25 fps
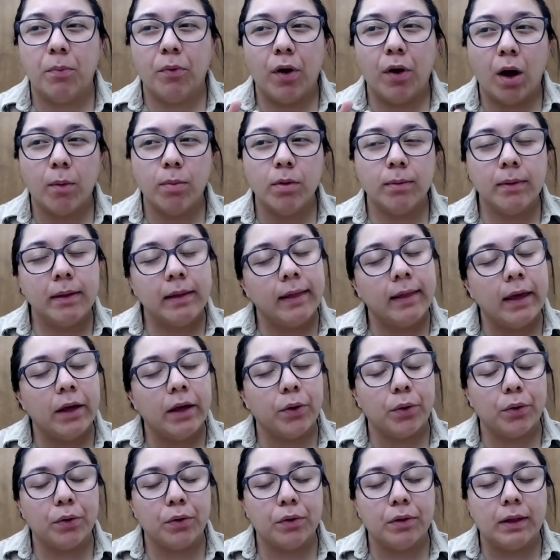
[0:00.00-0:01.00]
probably like
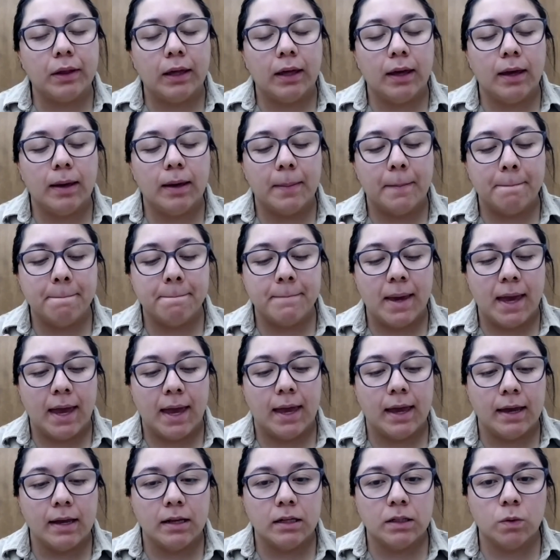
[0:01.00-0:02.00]
early
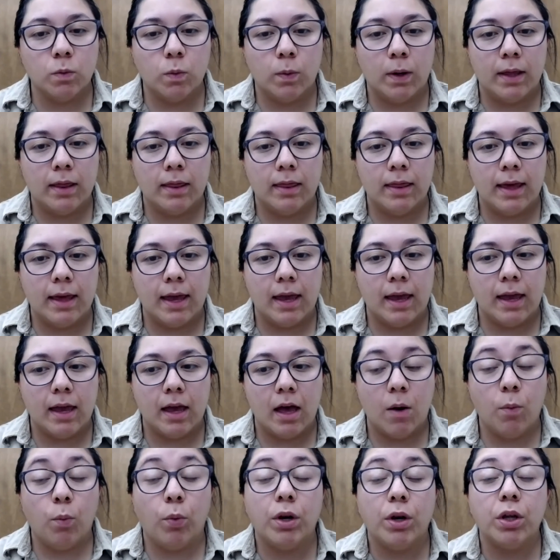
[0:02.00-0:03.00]
May is when
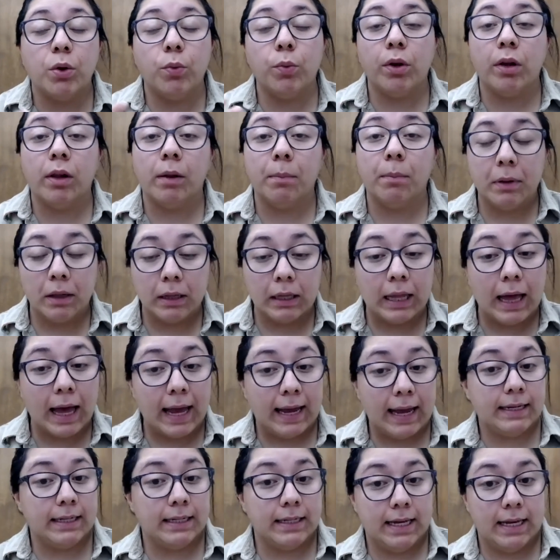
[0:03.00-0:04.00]
when you will
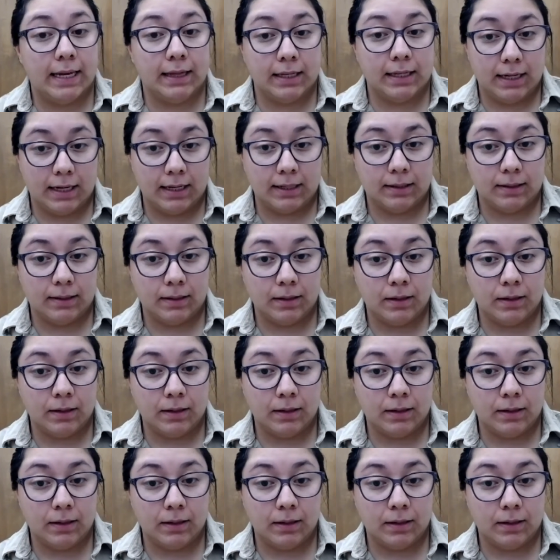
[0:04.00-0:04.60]
apply to take the test.